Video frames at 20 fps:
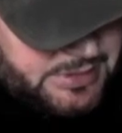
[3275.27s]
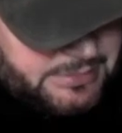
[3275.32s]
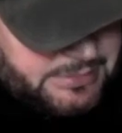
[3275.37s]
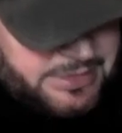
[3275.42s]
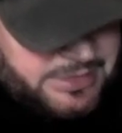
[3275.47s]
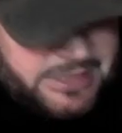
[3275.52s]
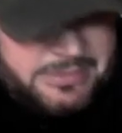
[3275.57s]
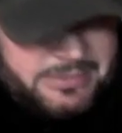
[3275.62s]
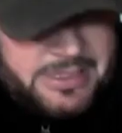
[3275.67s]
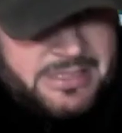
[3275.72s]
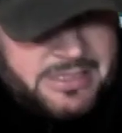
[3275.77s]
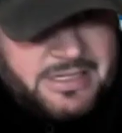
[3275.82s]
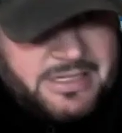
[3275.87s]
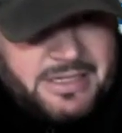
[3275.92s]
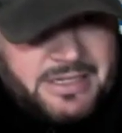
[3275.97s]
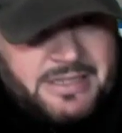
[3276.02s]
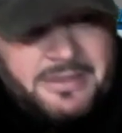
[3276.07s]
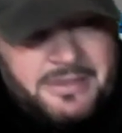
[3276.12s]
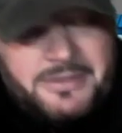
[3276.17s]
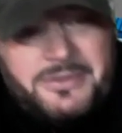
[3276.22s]
I'm not
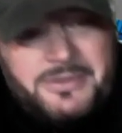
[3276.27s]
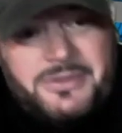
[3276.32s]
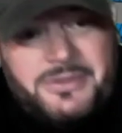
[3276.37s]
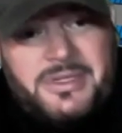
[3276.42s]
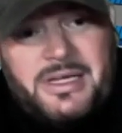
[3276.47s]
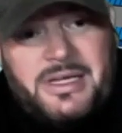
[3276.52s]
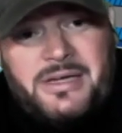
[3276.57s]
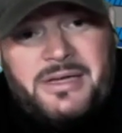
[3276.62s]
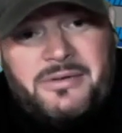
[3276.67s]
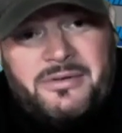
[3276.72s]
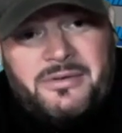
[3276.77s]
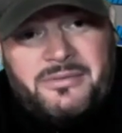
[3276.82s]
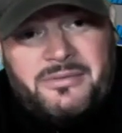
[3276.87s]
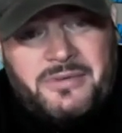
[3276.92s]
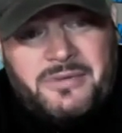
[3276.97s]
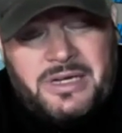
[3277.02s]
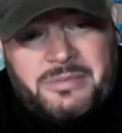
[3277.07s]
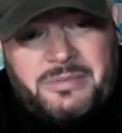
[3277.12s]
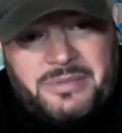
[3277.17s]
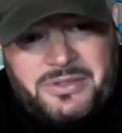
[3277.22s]
saying that there's not
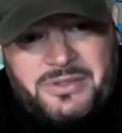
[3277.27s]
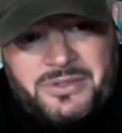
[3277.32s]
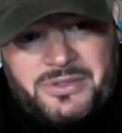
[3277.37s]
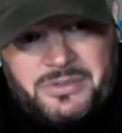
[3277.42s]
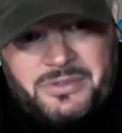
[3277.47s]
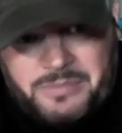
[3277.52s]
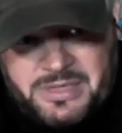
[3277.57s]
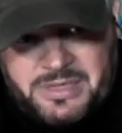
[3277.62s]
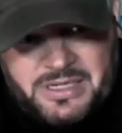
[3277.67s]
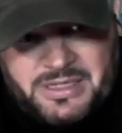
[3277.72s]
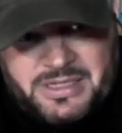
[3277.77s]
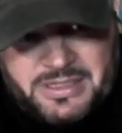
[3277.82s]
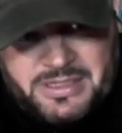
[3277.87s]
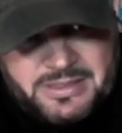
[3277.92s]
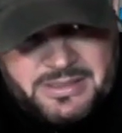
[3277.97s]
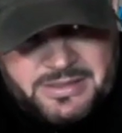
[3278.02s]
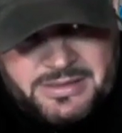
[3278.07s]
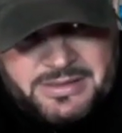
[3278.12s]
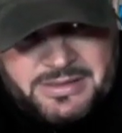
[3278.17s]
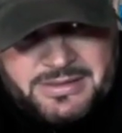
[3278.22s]
rampant
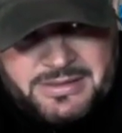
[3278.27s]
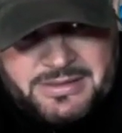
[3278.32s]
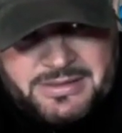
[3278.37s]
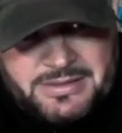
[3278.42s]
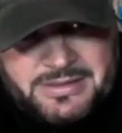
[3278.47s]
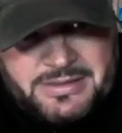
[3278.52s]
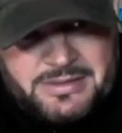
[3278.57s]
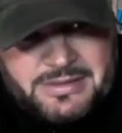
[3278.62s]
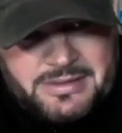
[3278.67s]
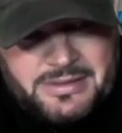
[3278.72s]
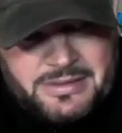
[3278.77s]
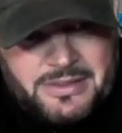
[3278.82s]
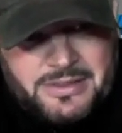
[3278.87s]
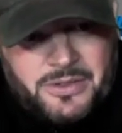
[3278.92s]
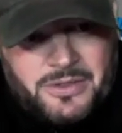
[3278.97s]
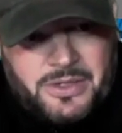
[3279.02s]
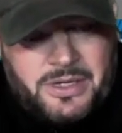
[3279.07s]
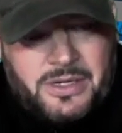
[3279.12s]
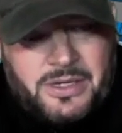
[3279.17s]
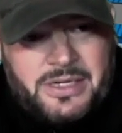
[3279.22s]
stupidity
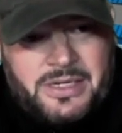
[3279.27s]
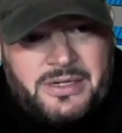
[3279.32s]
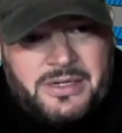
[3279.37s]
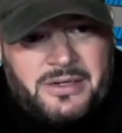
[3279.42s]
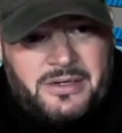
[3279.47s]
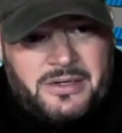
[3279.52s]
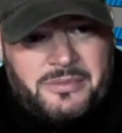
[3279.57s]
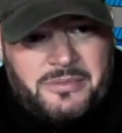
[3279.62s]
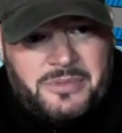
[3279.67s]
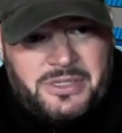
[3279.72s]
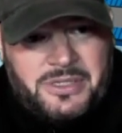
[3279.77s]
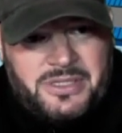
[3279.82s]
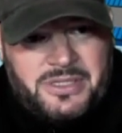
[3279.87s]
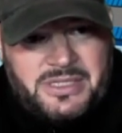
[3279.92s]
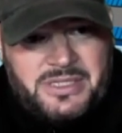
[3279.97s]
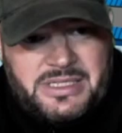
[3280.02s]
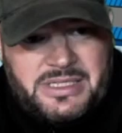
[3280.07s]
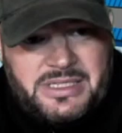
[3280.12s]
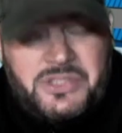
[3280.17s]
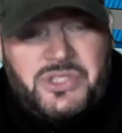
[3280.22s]
going on here, but
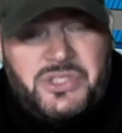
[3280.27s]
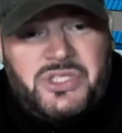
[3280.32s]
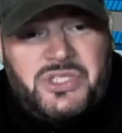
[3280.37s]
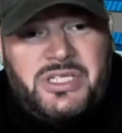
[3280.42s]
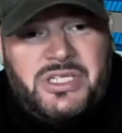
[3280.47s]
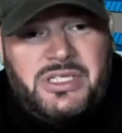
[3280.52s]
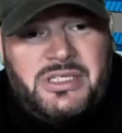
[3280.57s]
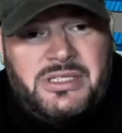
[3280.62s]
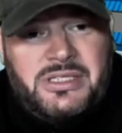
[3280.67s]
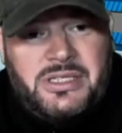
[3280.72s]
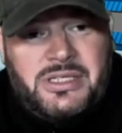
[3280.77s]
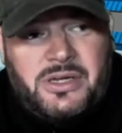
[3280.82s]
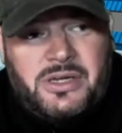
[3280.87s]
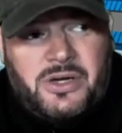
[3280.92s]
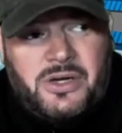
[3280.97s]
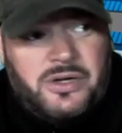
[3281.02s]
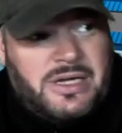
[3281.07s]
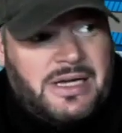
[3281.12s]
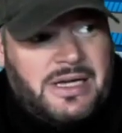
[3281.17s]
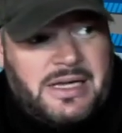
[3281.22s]
these agencies
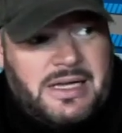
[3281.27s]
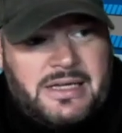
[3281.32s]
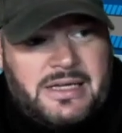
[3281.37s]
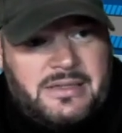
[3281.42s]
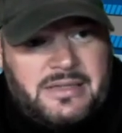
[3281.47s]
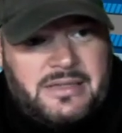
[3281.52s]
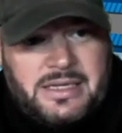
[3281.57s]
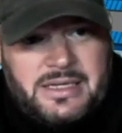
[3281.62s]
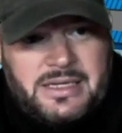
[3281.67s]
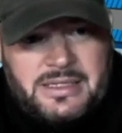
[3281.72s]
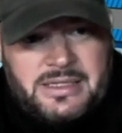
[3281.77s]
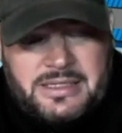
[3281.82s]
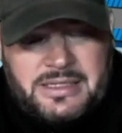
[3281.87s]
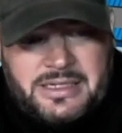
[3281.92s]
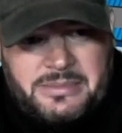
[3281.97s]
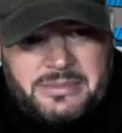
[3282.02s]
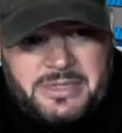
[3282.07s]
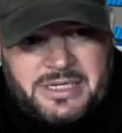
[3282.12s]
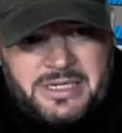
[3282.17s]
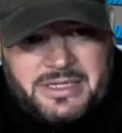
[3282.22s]
are not getting a
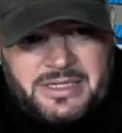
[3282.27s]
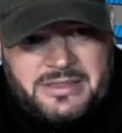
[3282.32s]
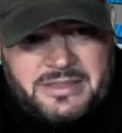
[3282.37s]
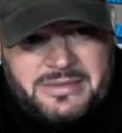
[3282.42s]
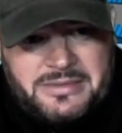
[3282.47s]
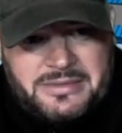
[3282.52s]
lot of money.